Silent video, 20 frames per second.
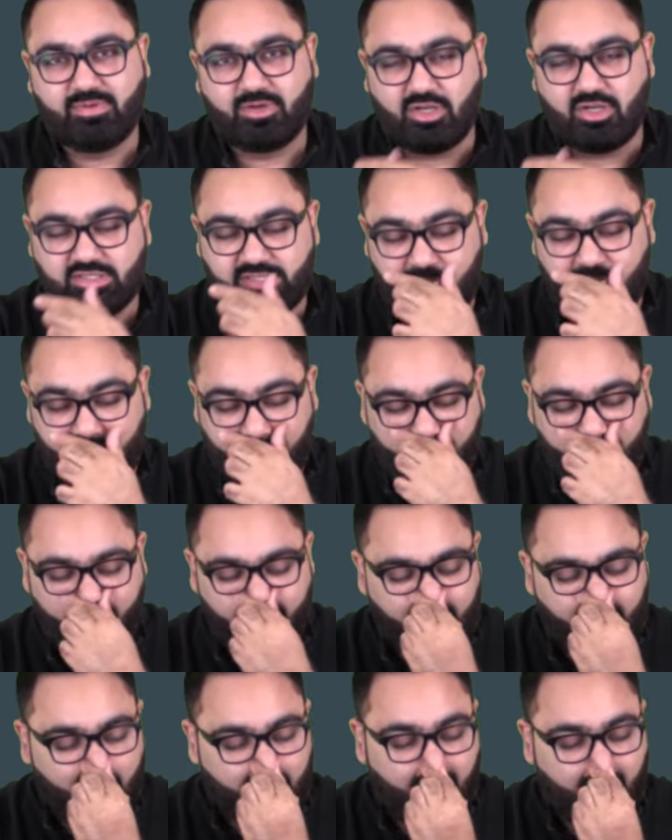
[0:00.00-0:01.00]
Because in
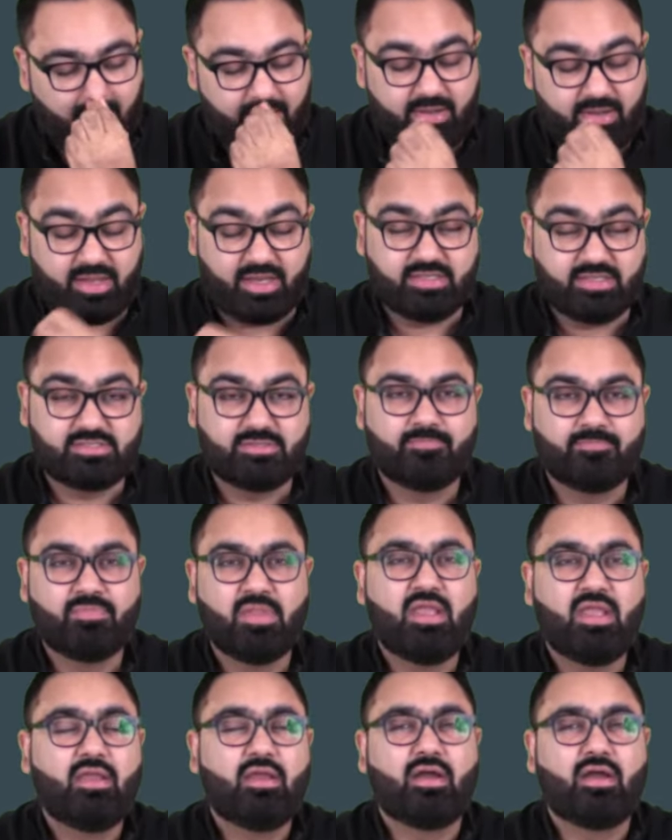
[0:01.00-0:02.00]
developed countries,
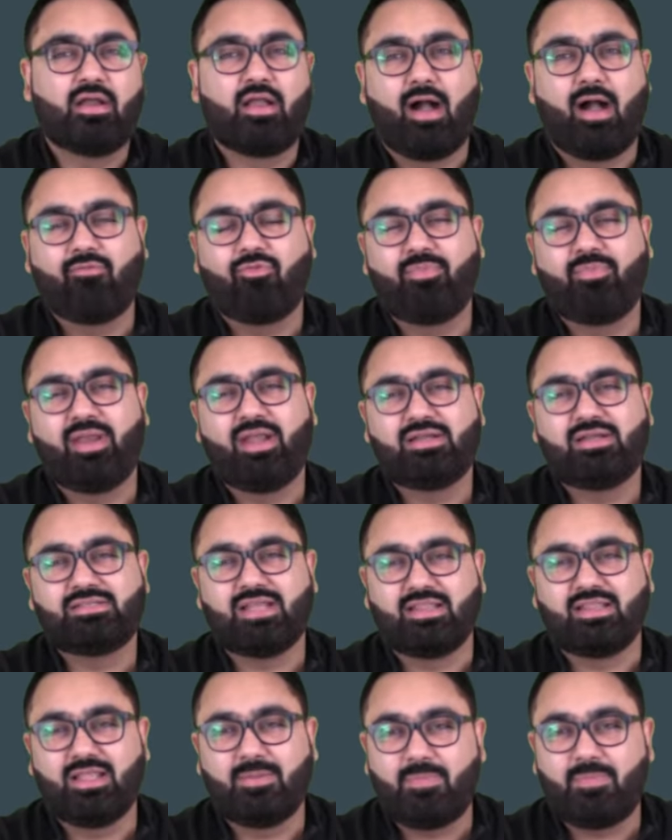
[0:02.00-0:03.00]

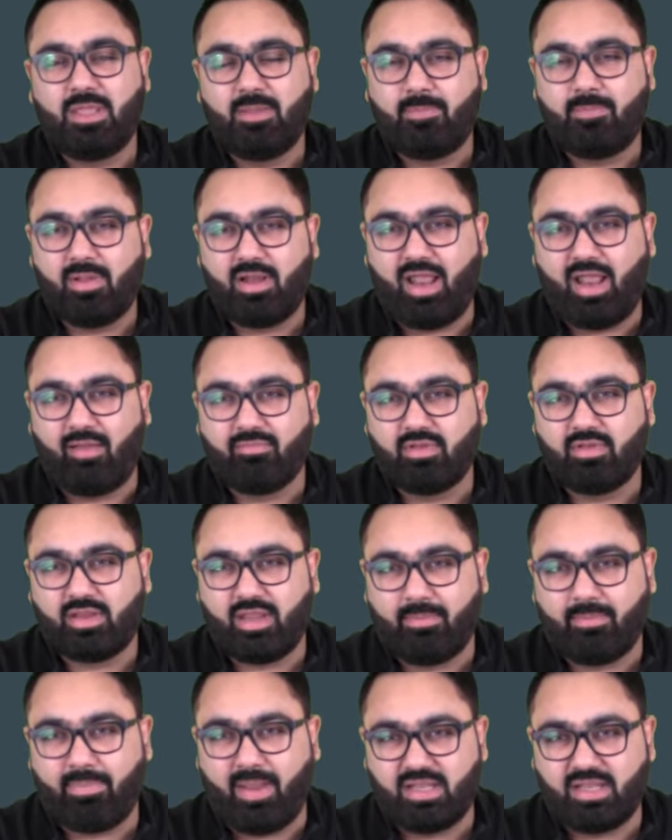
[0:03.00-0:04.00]
governments and the people have the
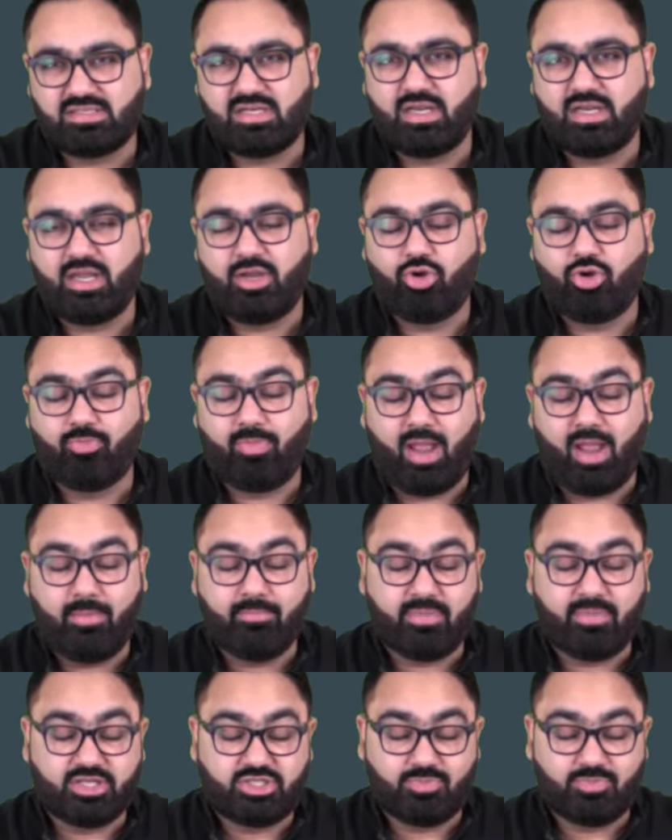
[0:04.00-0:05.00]
capacity to buy
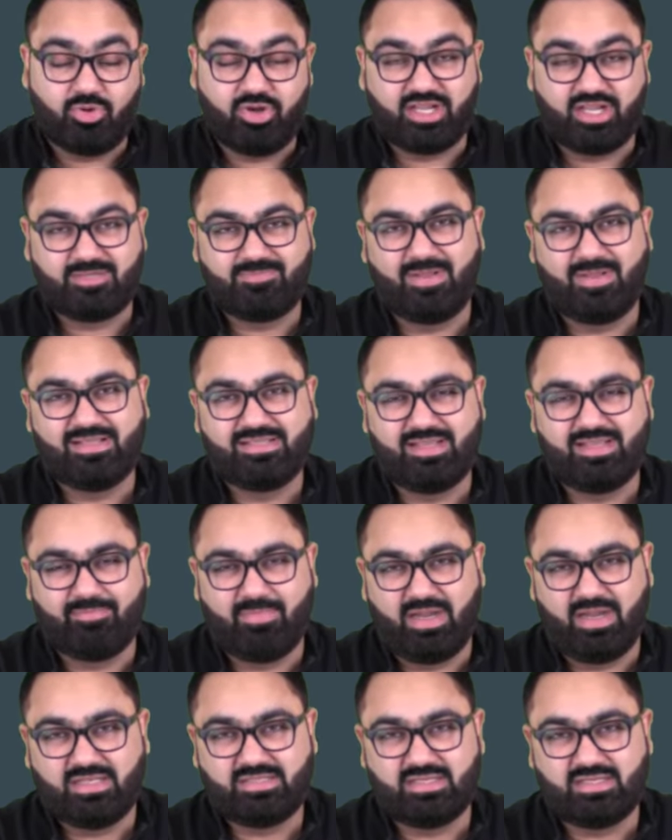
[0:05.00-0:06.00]
much more expensive
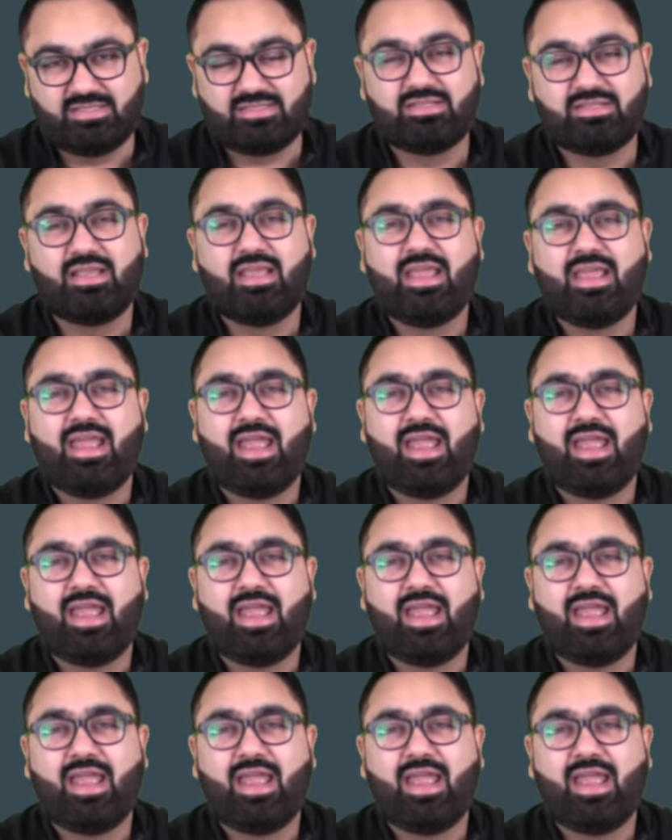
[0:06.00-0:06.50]
medicines